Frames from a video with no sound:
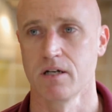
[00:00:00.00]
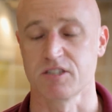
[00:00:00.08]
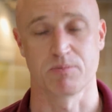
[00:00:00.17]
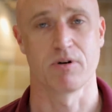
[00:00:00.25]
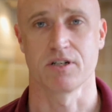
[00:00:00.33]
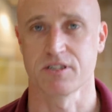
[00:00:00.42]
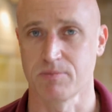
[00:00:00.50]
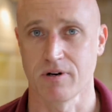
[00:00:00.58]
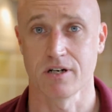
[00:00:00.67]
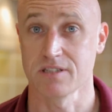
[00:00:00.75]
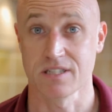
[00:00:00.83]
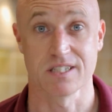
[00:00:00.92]
Surprise,
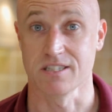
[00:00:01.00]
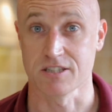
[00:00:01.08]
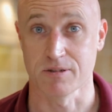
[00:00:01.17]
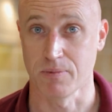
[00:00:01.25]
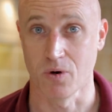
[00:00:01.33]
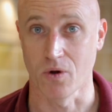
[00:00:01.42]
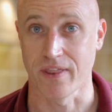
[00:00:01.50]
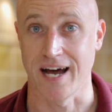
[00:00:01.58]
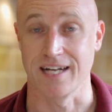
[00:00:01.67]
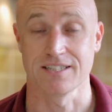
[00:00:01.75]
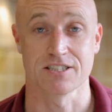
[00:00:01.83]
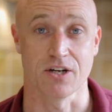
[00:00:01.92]
surprise, they didn't support
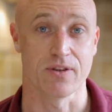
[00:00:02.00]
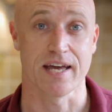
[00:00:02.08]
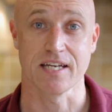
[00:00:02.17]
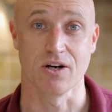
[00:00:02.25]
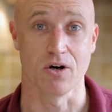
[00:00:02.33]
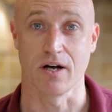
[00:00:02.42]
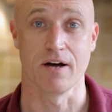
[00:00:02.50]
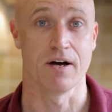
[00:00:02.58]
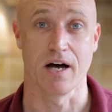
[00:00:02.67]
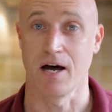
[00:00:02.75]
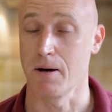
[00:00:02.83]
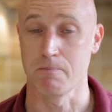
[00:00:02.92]
that. So they got
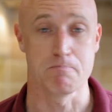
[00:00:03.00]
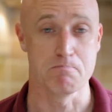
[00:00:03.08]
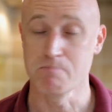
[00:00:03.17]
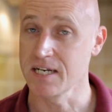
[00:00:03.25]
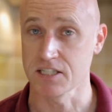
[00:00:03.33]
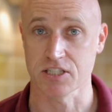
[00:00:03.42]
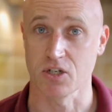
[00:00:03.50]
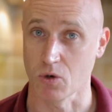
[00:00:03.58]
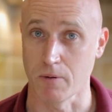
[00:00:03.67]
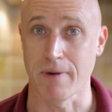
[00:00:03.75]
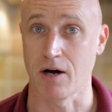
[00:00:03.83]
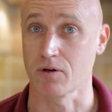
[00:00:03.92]
a, a minuscule
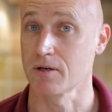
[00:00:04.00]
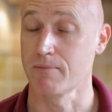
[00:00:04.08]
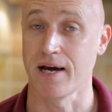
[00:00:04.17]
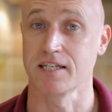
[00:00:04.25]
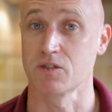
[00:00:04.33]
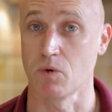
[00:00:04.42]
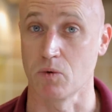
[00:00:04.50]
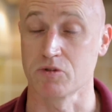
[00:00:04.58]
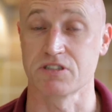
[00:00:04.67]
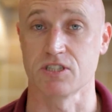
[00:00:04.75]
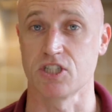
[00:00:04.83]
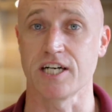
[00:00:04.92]
amount compared to what was
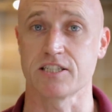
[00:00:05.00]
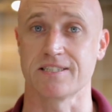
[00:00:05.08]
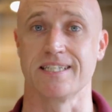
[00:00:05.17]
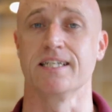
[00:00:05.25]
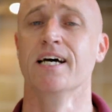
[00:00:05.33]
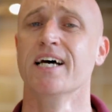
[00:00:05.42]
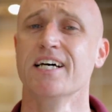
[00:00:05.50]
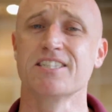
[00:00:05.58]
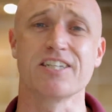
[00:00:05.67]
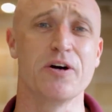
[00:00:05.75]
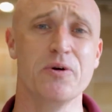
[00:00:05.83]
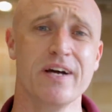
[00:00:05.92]
suggested.
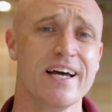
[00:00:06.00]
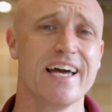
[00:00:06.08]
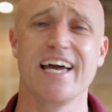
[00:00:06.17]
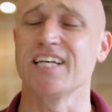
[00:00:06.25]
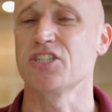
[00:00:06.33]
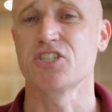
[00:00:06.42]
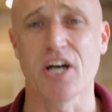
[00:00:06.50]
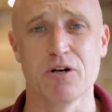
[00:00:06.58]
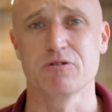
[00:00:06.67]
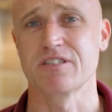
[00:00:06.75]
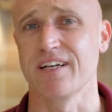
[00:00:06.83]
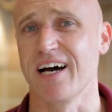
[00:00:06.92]
So it
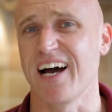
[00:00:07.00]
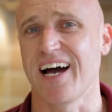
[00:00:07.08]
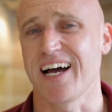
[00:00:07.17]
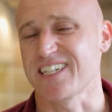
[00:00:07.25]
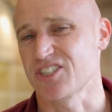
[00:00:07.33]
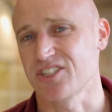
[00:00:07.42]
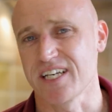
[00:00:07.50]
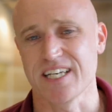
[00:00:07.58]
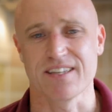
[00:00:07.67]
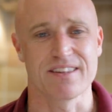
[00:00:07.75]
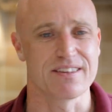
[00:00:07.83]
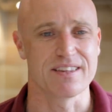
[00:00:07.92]
shows that
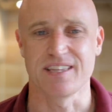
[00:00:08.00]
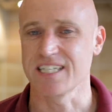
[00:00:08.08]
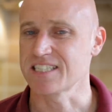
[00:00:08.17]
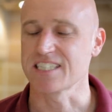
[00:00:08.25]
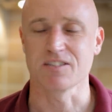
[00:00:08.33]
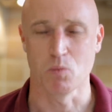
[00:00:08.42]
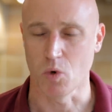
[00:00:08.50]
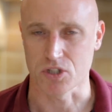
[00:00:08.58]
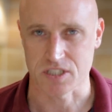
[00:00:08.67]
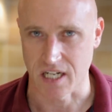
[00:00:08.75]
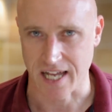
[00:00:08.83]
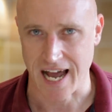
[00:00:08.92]
actually this isn't
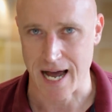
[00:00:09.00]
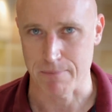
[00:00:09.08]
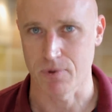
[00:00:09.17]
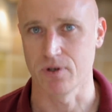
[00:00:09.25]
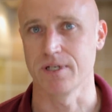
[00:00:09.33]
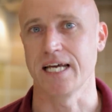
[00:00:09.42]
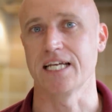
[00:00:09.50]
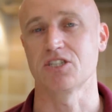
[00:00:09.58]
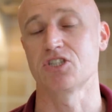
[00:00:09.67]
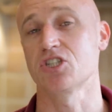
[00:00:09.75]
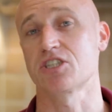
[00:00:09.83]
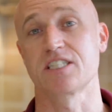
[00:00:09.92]
what's going to happen.
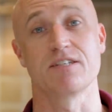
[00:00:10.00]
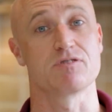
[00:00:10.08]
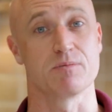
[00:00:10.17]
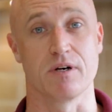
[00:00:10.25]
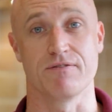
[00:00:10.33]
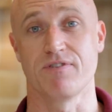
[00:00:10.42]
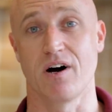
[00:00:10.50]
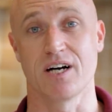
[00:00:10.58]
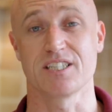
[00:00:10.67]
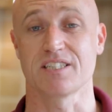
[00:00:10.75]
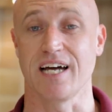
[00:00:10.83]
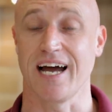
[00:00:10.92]
It just gives them
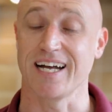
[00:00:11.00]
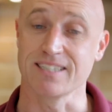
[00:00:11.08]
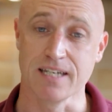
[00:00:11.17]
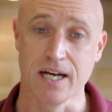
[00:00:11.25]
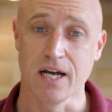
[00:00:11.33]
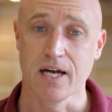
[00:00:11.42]
advice and